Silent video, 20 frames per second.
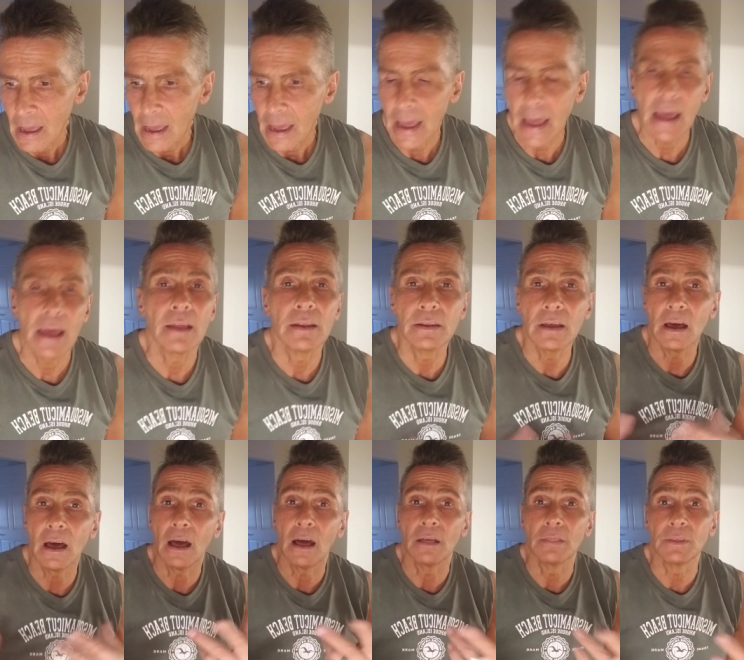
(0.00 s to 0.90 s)
And
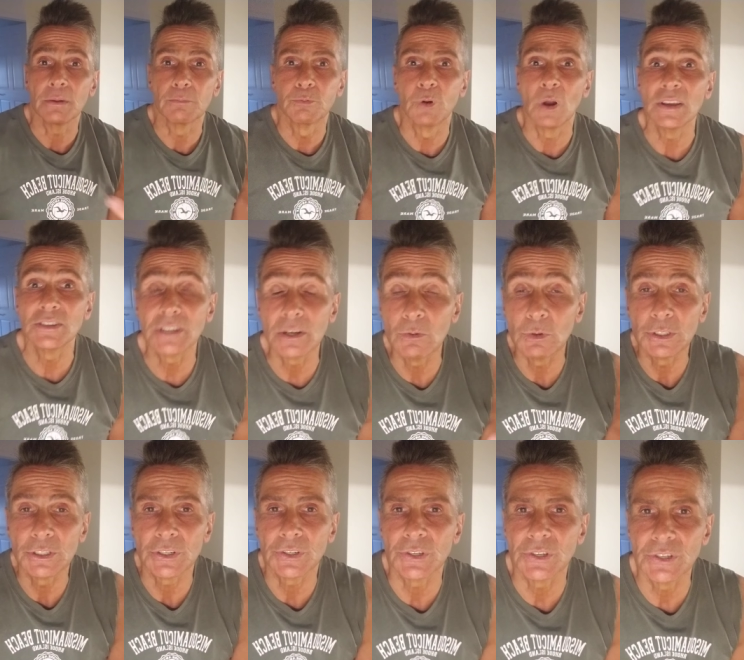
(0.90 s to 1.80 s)
uh, the president
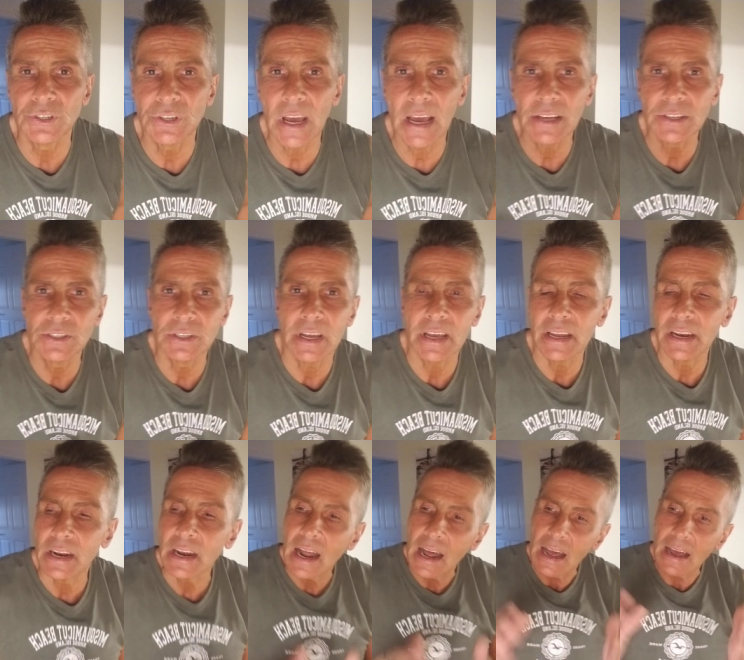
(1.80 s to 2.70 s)
was just
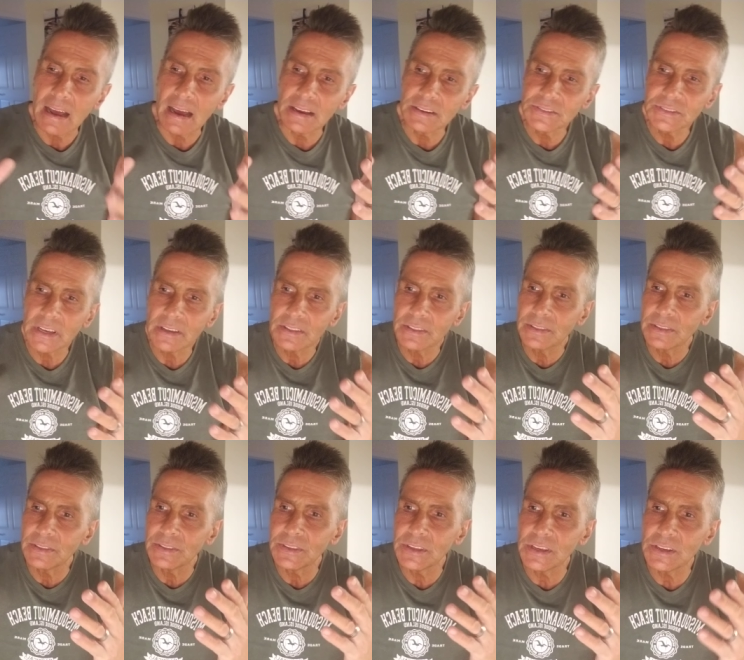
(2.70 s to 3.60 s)
assassinated. I, I
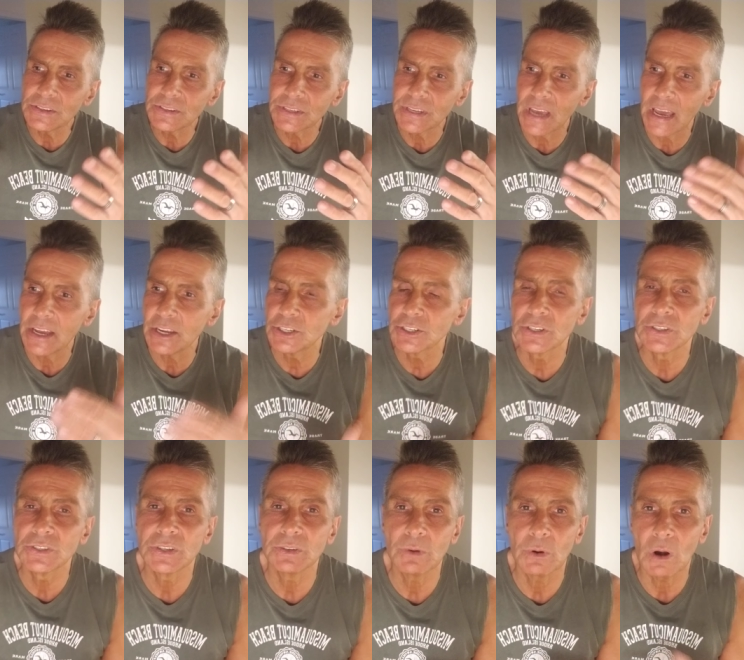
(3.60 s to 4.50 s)
said, these
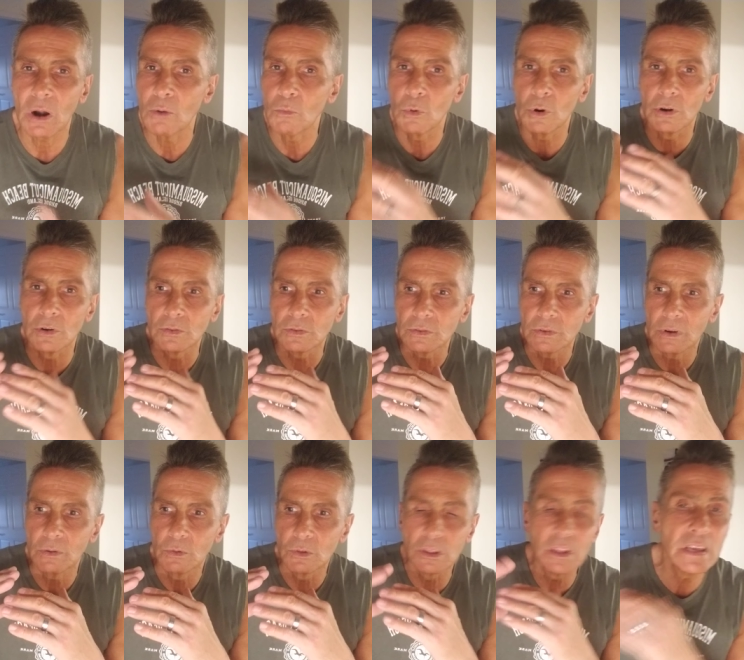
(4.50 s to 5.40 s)
Haitians are, were
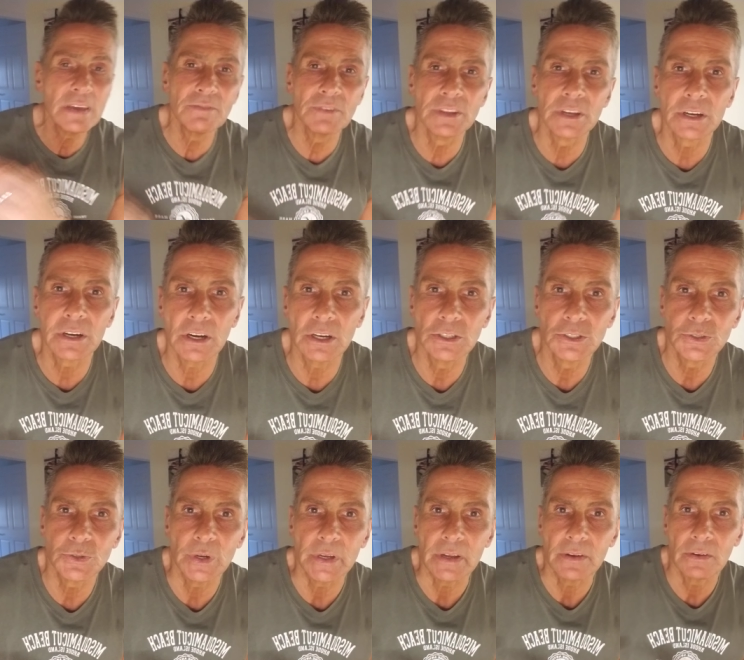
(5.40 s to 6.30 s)
leaving the
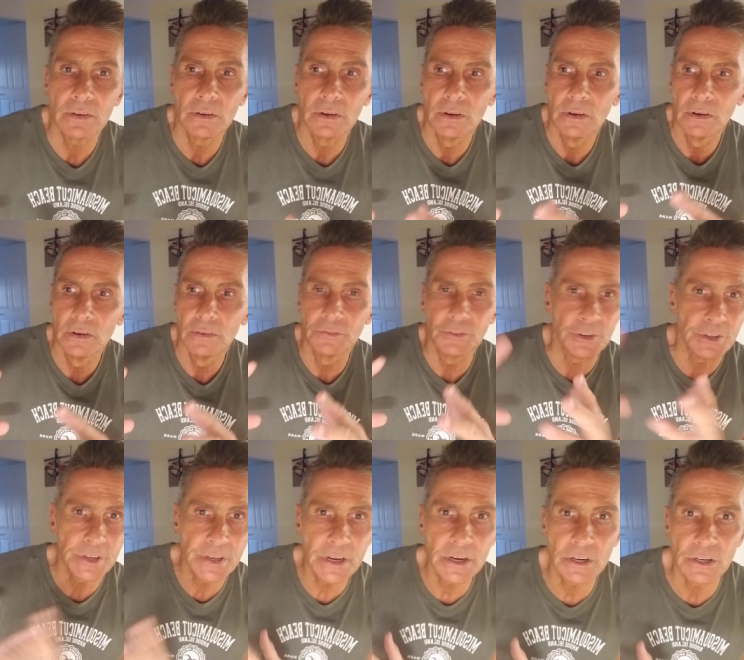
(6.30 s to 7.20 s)
country for
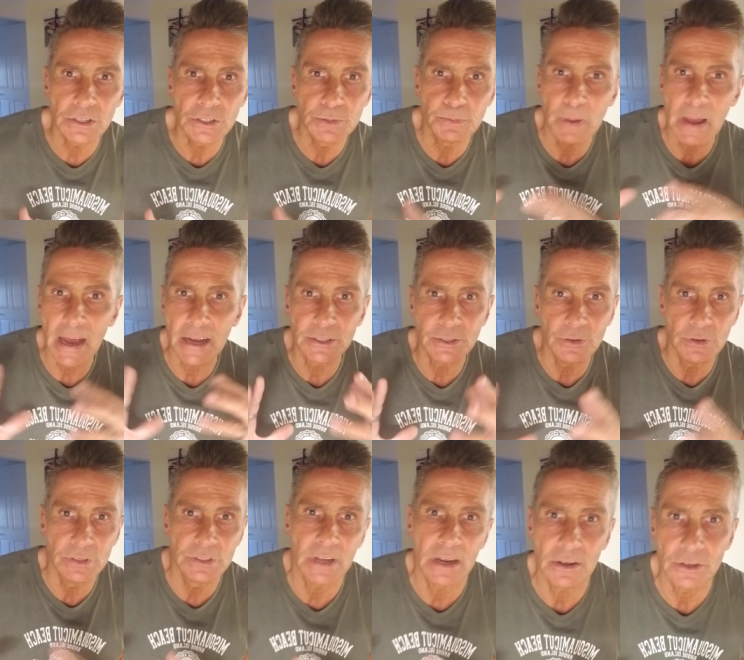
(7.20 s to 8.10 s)
years back
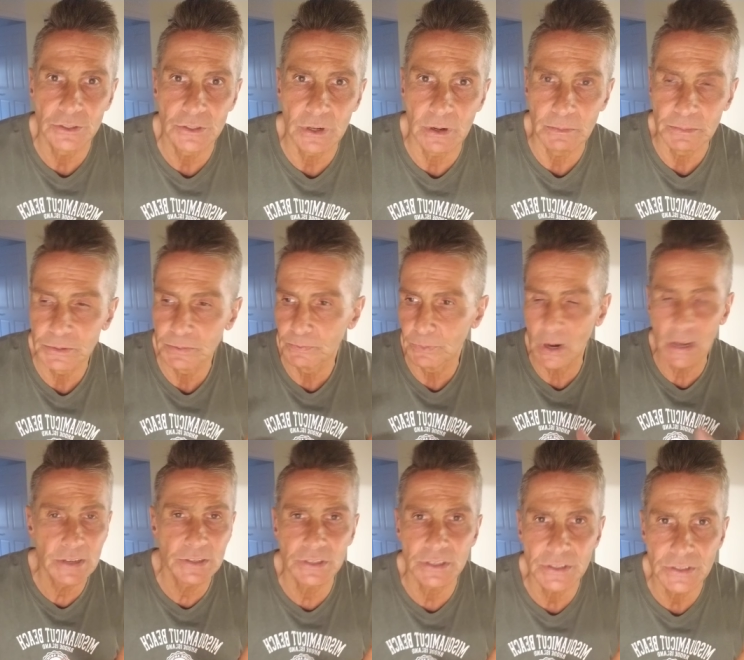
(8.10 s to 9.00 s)
during Donald Trump's
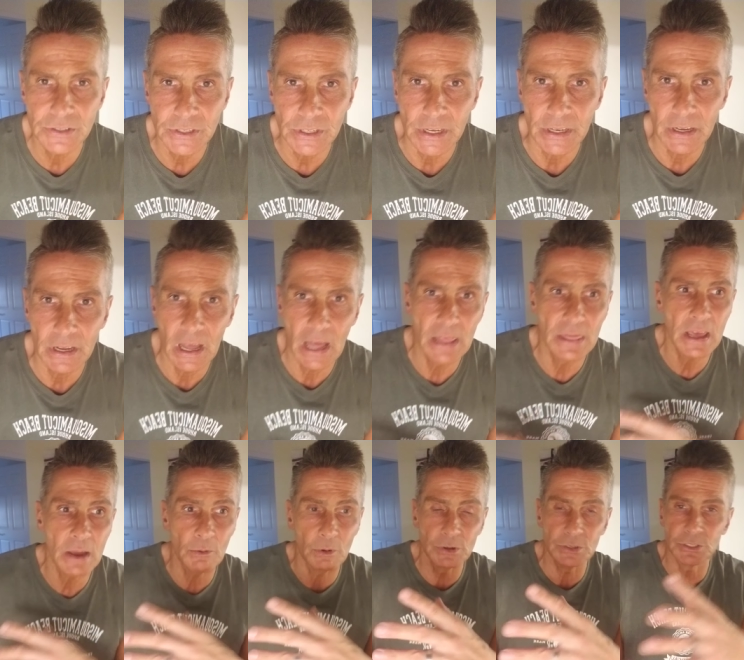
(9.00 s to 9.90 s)
presidency, and
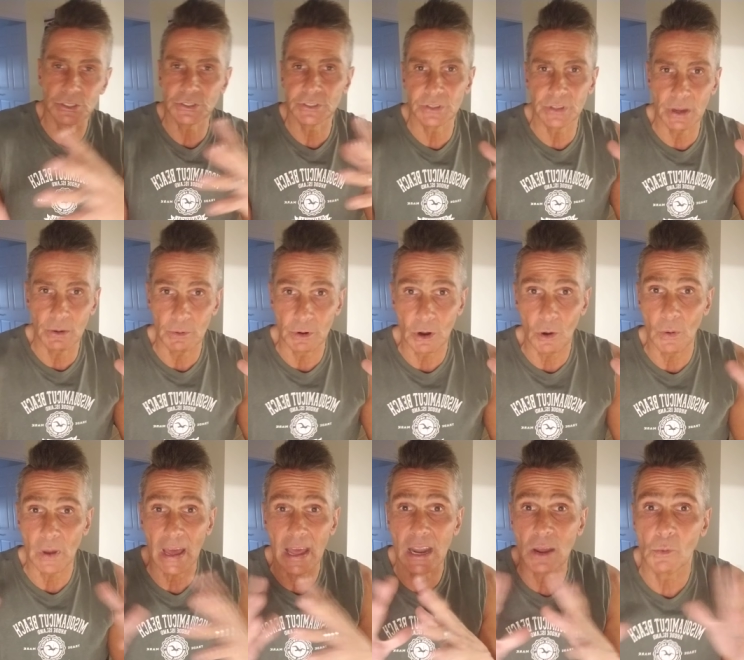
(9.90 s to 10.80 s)
they were just they were
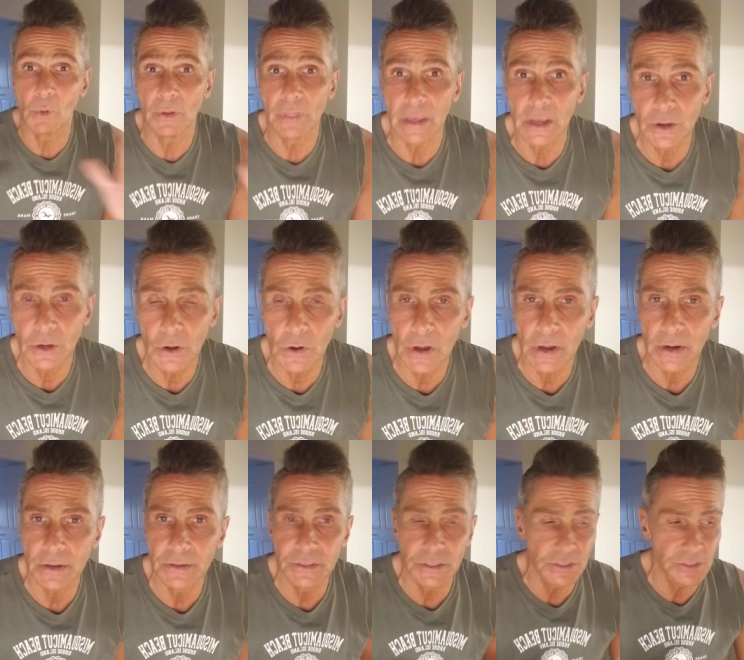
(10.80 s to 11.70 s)
going anywhere they
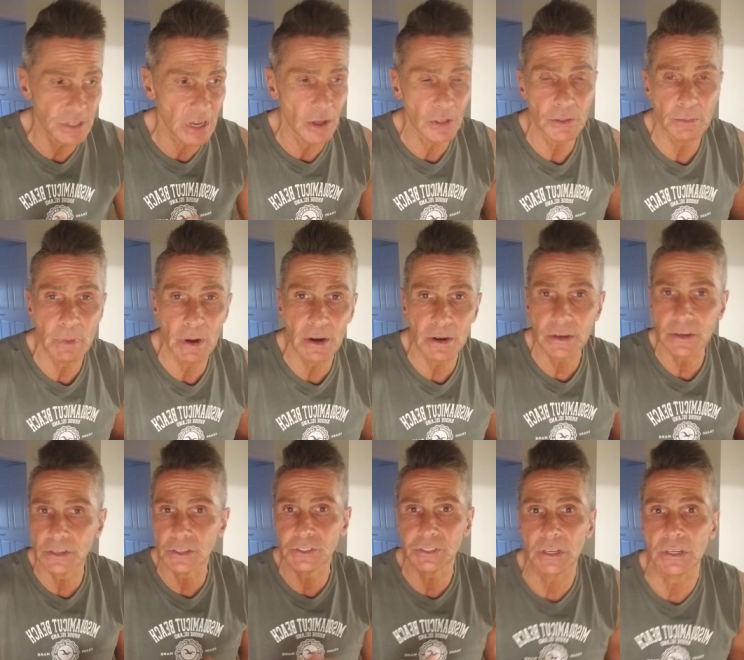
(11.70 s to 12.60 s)
could to South
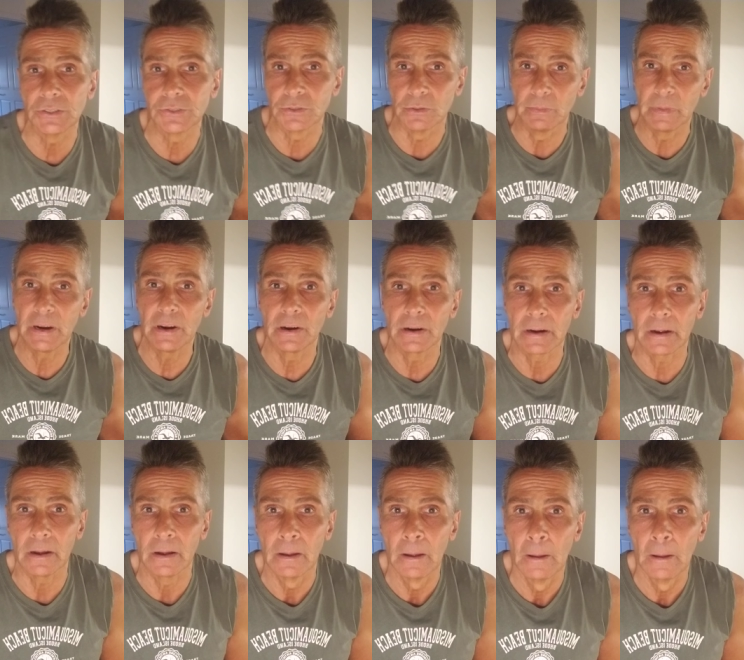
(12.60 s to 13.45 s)
America to Central America.